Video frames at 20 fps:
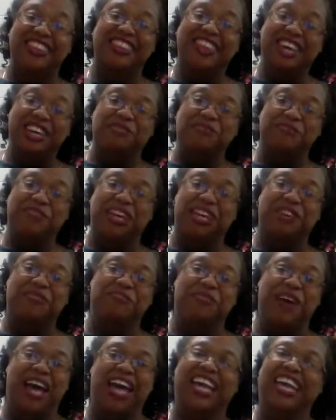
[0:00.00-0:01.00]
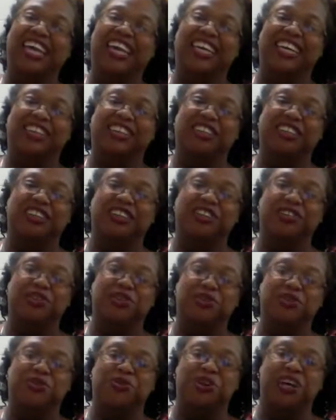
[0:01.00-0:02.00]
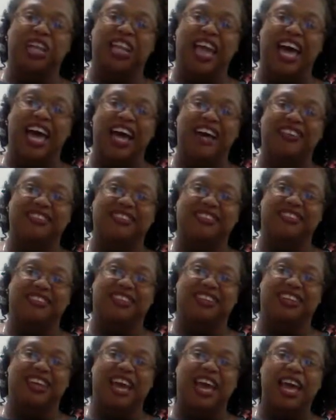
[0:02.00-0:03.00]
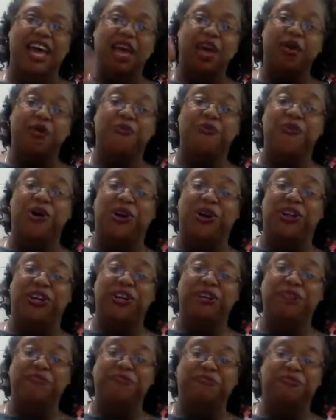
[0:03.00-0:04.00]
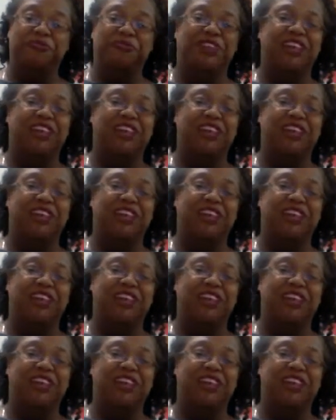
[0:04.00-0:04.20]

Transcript: that you made it back into class today. Welcome.